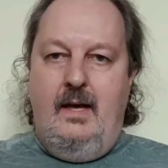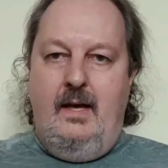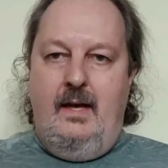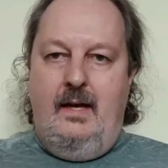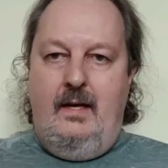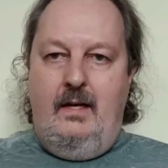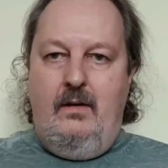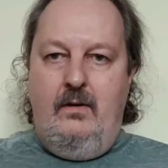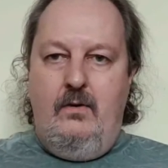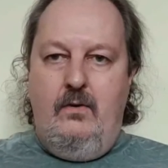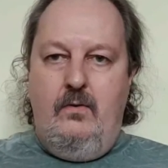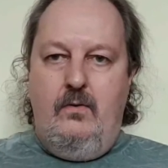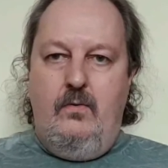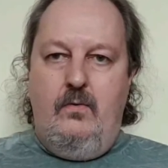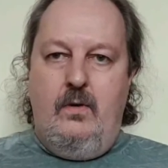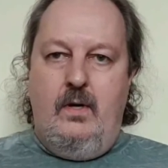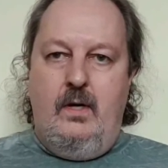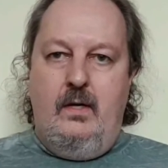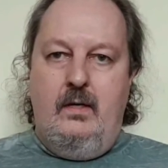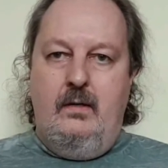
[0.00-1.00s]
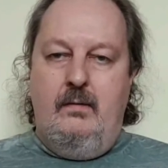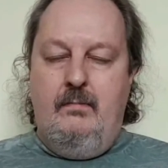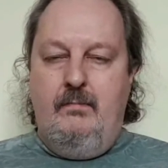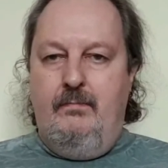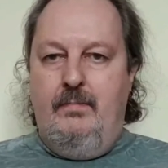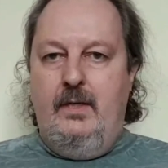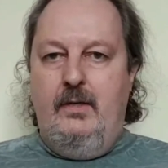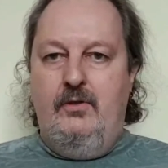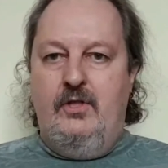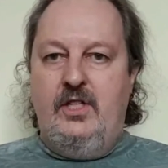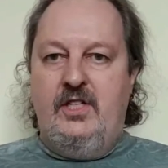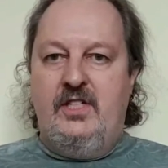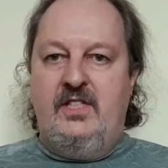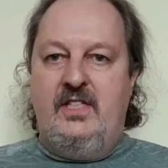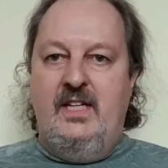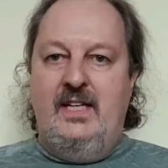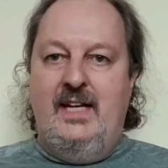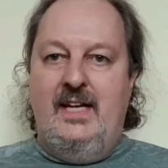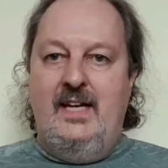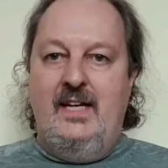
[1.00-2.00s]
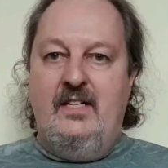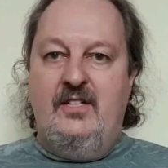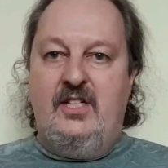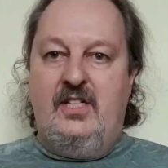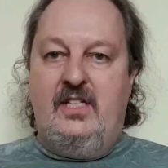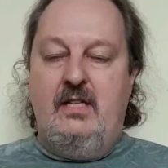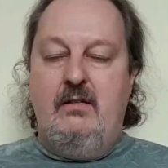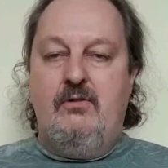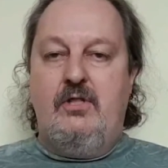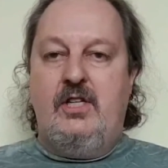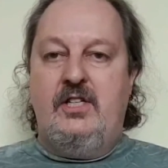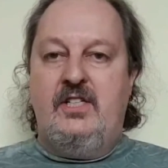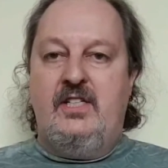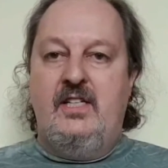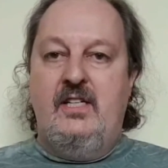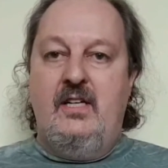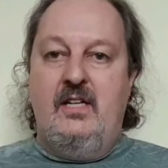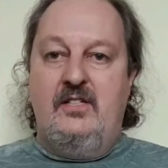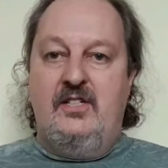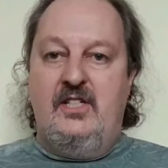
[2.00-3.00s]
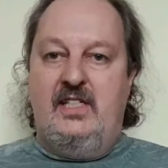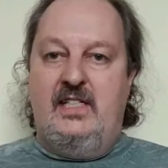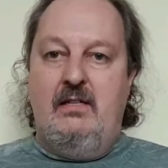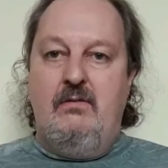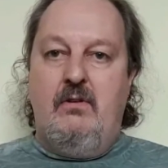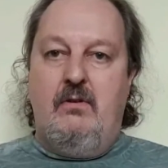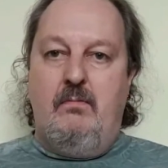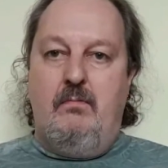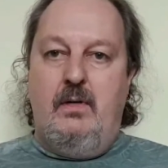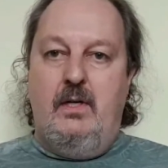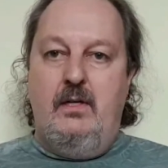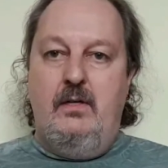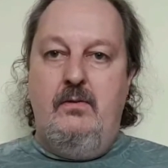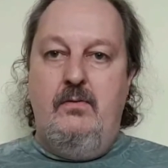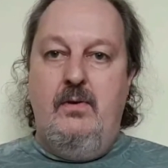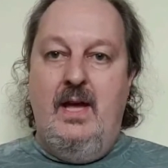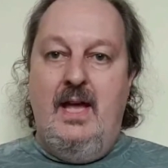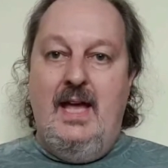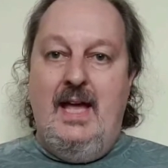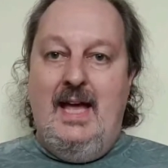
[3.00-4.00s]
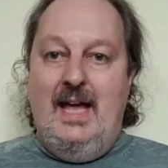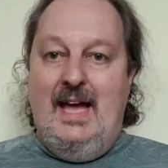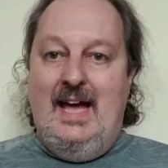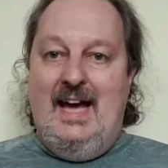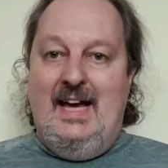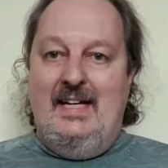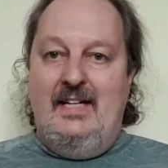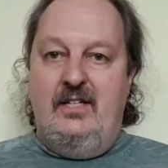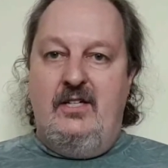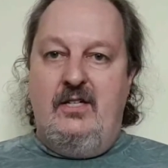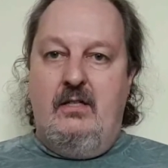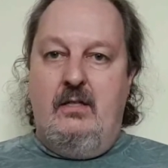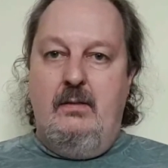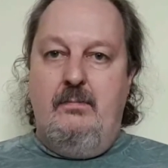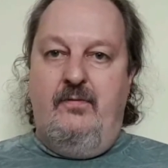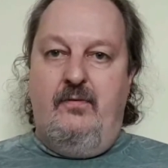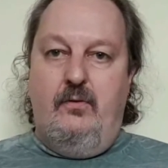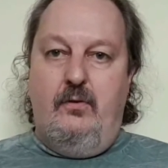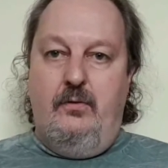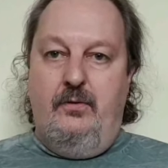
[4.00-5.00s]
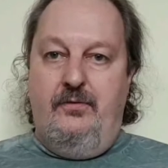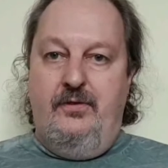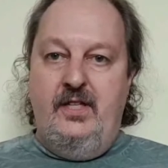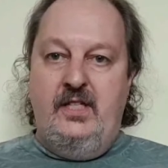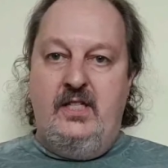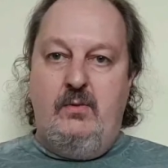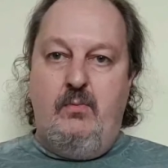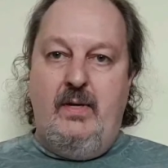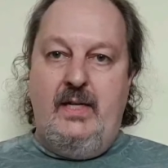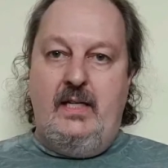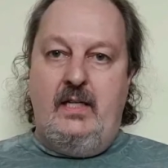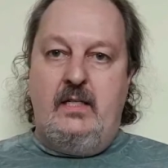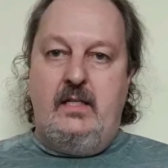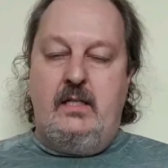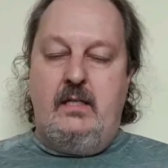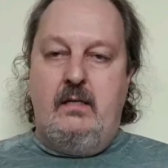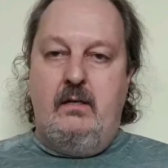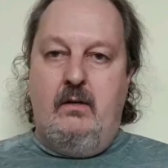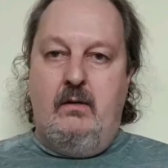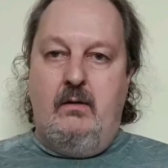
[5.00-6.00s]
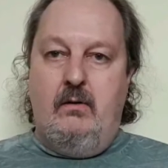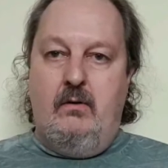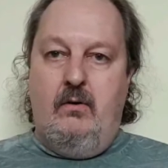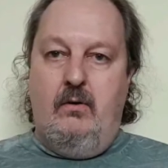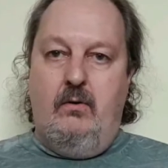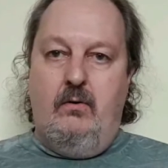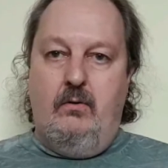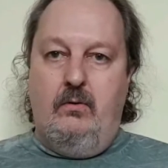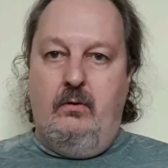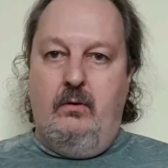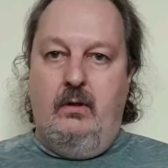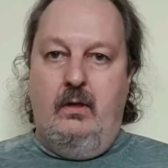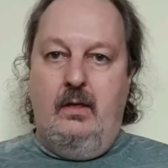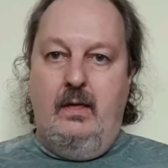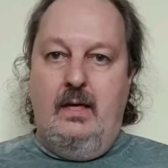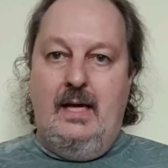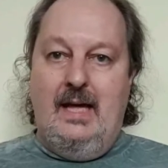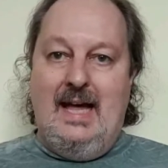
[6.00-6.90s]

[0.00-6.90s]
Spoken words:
Hello, Blue Justin here, still Justin, still not Blue, and it's time for this week's haul.